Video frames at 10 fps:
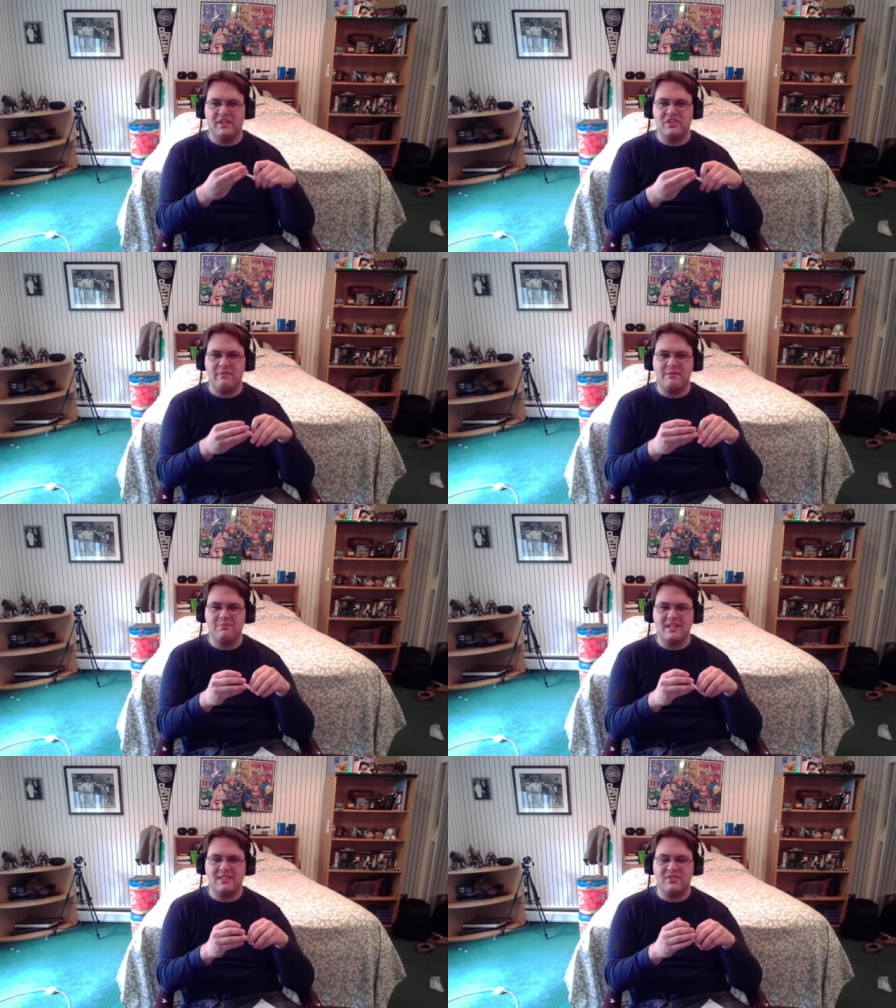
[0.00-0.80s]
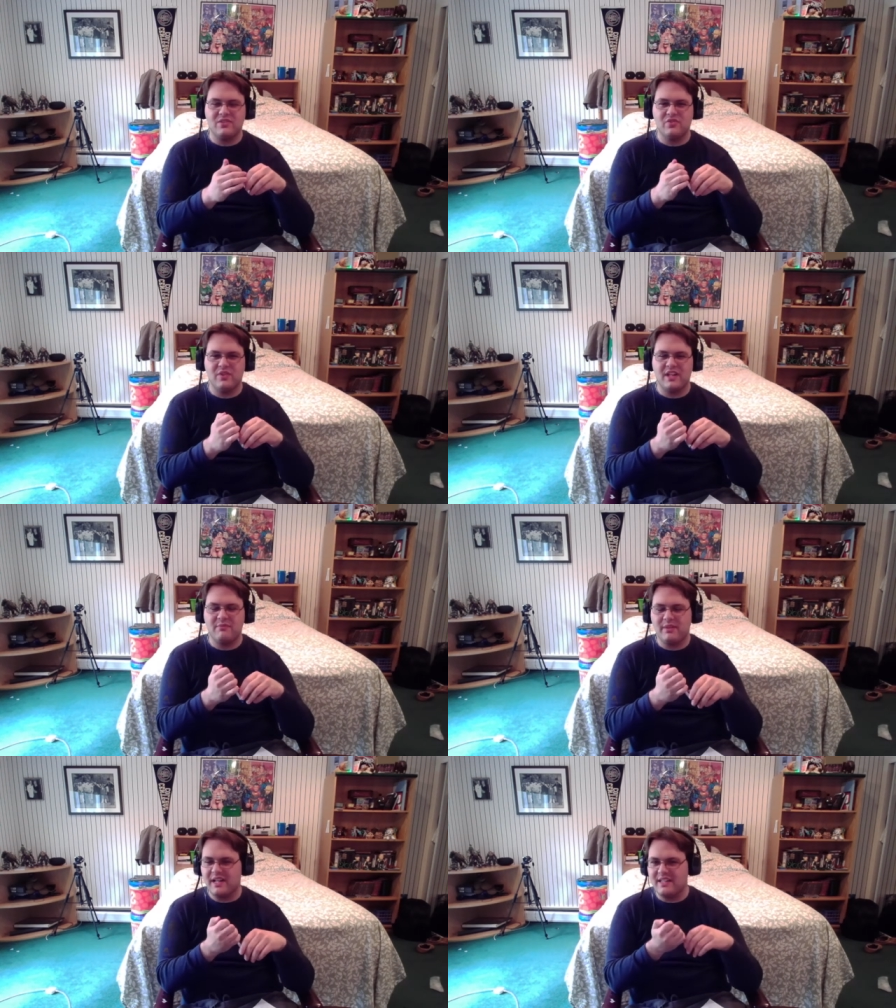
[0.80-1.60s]
Jimen Beasts are
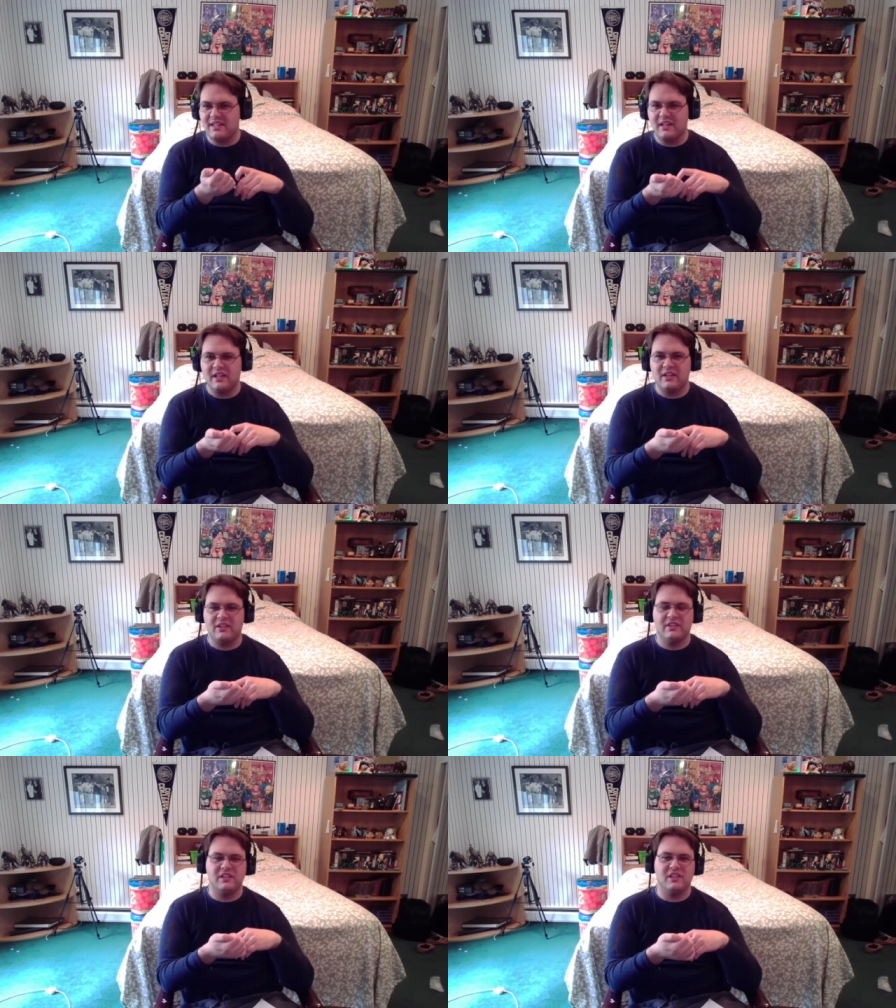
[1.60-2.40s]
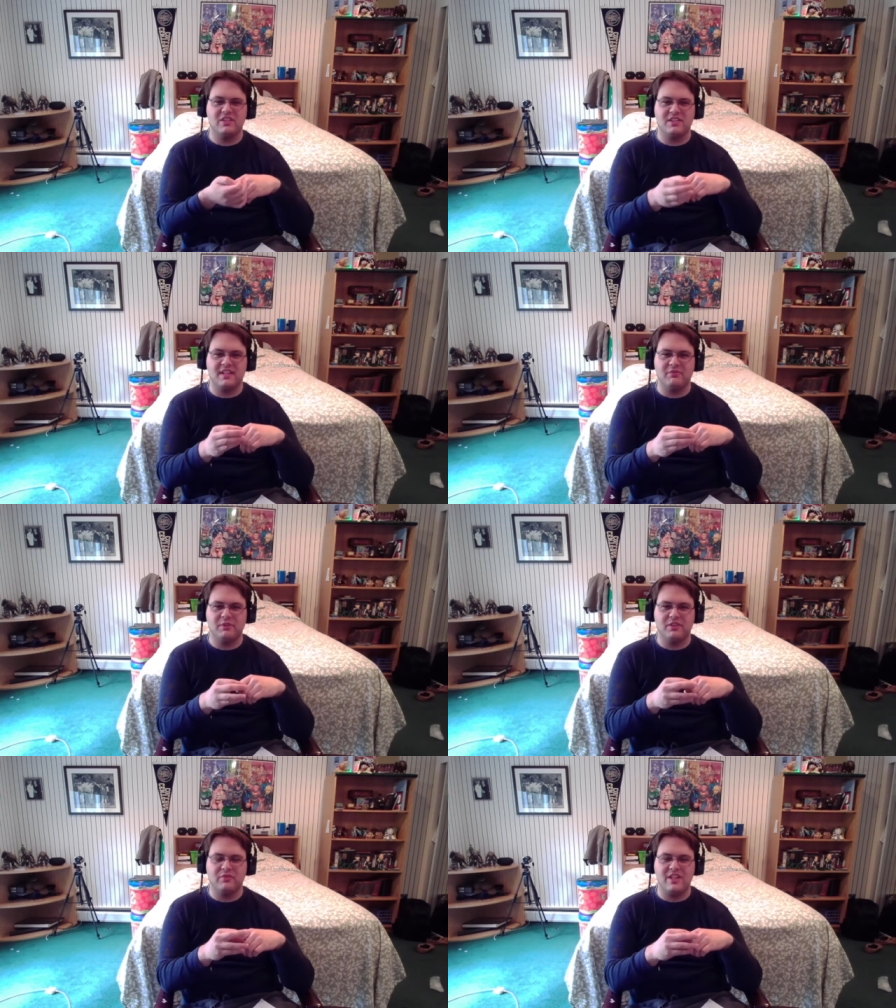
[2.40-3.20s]
created by, just like
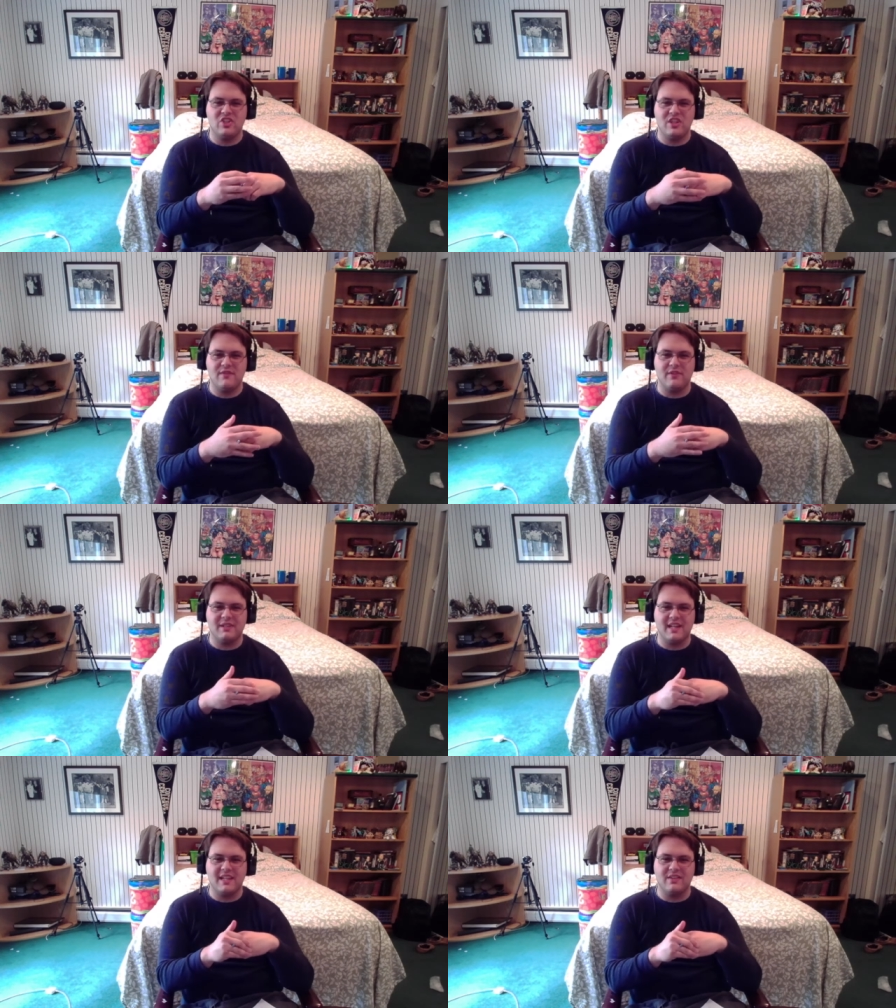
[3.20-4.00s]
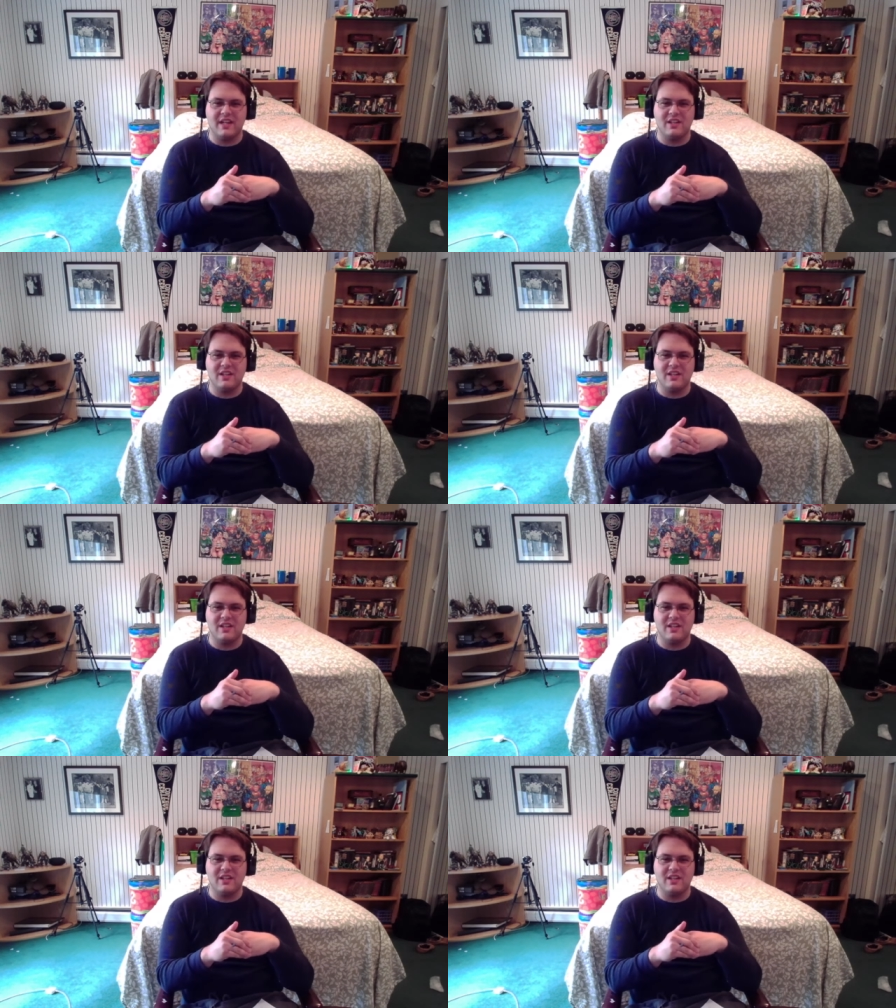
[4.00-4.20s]
with the Renshi from Geki